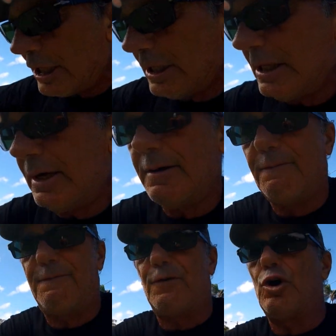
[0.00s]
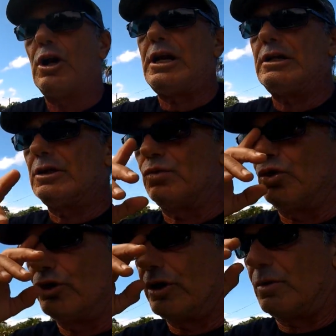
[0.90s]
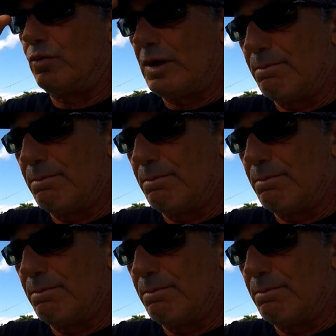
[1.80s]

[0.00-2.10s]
the foil in the water with